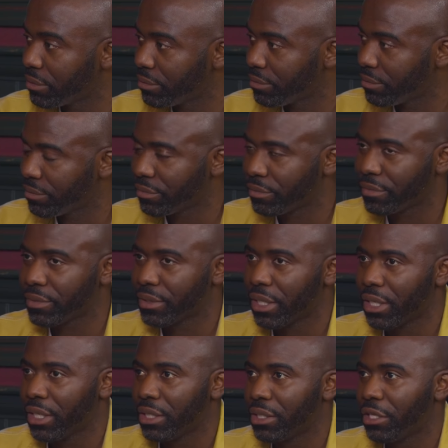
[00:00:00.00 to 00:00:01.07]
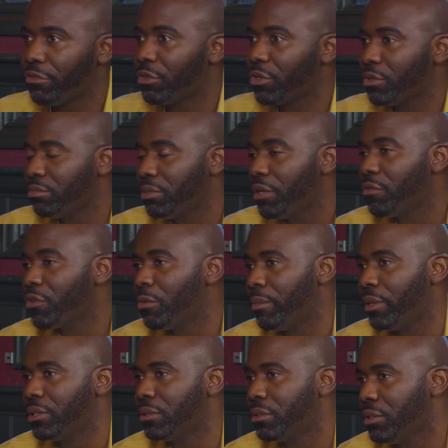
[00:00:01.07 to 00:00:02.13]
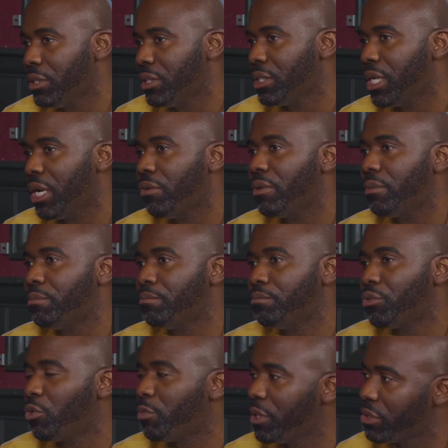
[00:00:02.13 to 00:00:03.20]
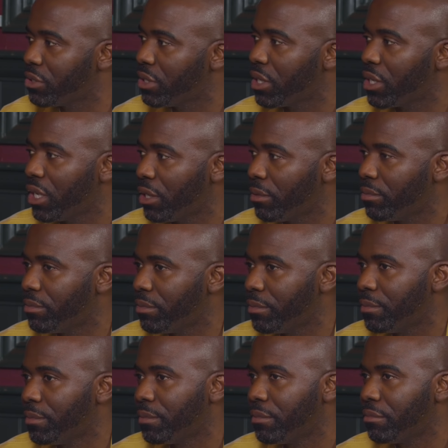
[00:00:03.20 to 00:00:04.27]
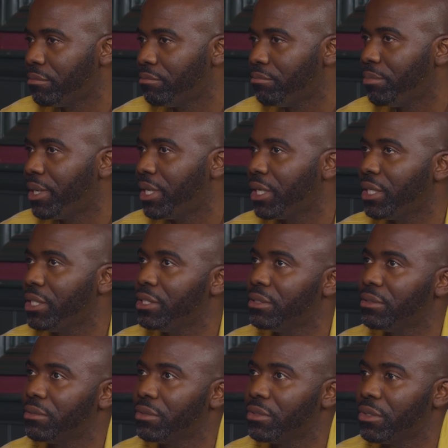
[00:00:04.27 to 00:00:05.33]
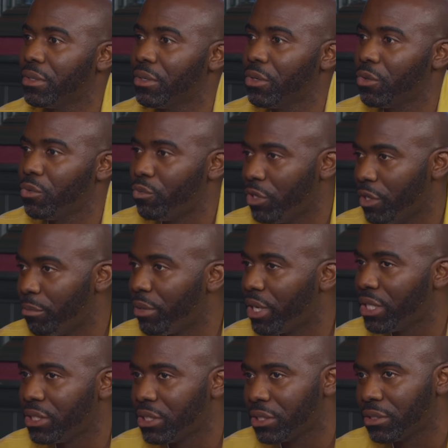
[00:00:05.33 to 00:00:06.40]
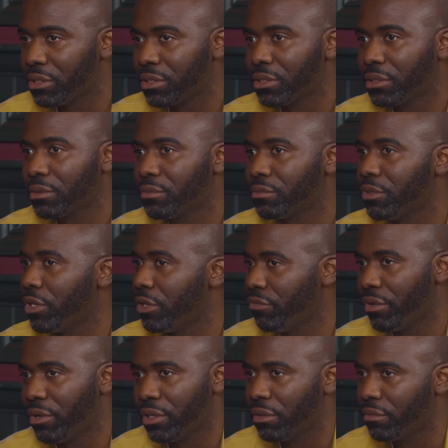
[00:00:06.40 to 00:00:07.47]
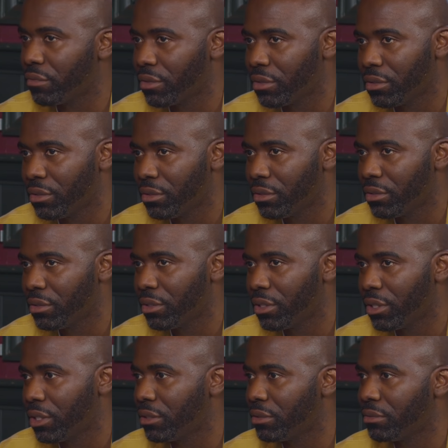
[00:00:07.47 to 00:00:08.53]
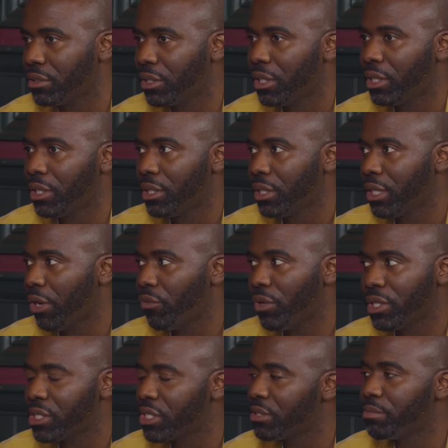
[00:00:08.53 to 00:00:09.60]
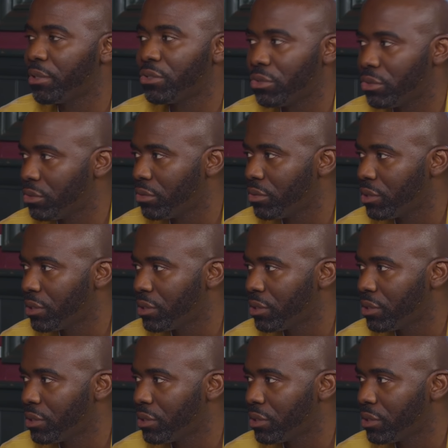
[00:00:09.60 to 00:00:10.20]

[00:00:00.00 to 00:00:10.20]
Megson, yeah. Difficult, difficult, man. Listen, Gary brought me into the club, mm. but his way of managing is very, very difficult. Mm. Mm. Gary doesn't speak to you.